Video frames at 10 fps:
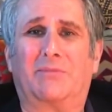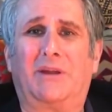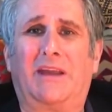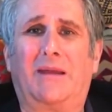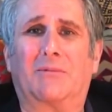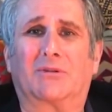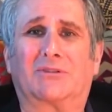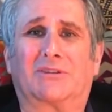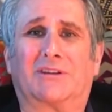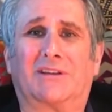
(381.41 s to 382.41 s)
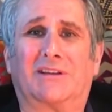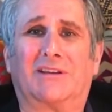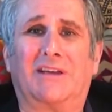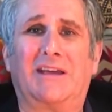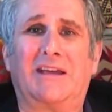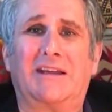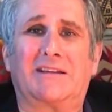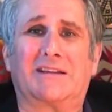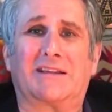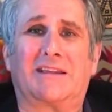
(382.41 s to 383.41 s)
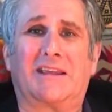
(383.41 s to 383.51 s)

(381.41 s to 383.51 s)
being able to